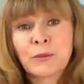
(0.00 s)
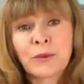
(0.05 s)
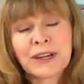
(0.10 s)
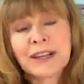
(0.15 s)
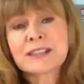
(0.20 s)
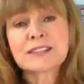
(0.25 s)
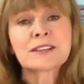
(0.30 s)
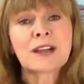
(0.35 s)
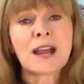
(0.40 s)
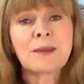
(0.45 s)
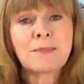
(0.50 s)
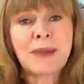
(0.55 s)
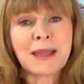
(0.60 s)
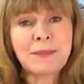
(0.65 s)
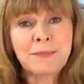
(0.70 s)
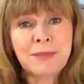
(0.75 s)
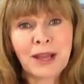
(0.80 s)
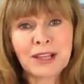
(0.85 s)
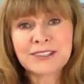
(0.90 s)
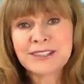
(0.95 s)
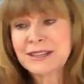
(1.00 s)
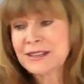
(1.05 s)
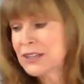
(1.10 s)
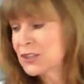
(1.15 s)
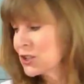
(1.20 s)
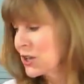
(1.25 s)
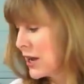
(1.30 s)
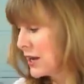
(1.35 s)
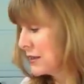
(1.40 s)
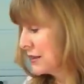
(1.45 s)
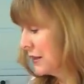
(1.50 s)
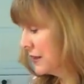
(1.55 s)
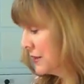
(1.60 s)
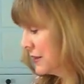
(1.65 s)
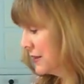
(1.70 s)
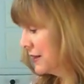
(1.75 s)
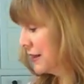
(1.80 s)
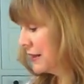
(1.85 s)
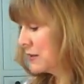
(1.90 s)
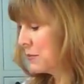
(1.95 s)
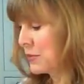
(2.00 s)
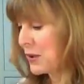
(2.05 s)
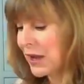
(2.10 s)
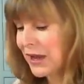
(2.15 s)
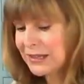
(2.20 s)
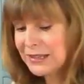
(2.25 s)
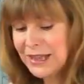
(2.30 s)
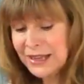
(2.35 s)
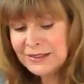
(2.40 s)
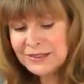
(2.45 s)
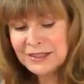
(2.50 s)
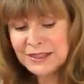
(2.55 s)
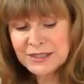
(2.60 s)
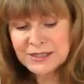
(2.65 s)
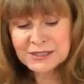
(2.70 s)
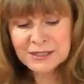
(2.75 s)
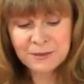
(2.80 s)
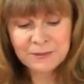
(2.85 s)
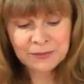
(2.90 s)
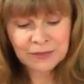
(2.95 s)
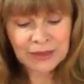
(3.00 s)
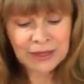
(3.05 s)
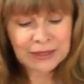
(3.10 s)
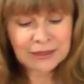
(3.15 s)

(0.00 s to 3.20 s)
We're going to start by melting the chocolate in a pot like this.